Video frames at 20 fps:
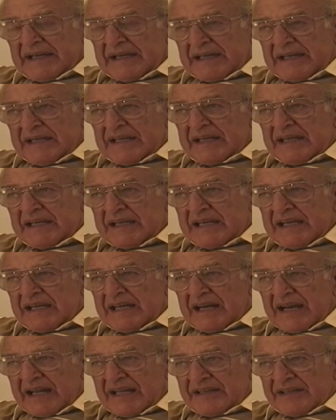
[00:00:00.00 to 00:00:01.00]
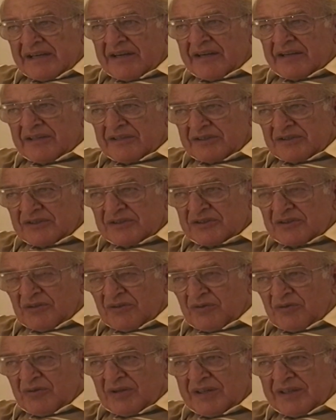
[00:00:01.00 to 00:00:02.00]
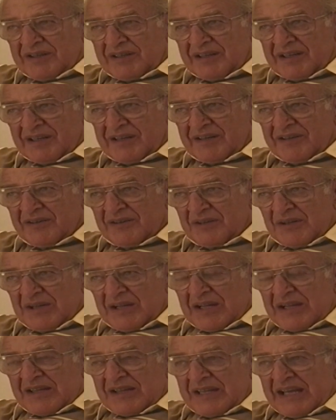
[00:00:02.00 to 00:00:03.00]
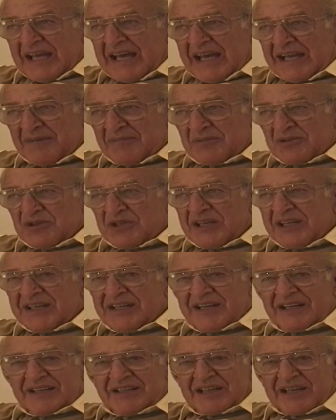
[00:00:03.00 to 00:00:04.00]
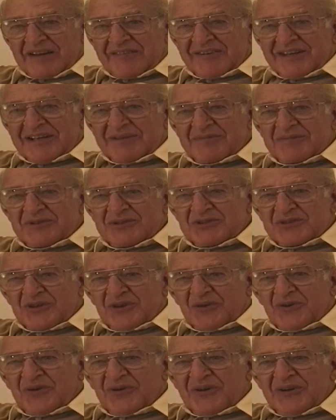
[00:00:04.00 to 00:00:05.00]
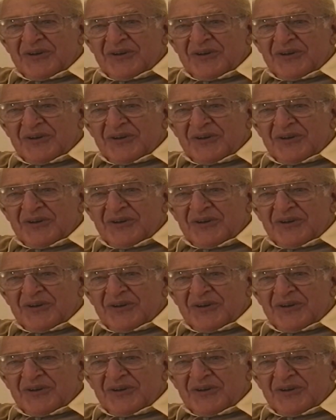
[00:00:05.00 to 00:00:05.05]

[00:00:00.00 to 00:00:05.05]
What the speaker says: he laid there, and so they had a machine gun covering him, and so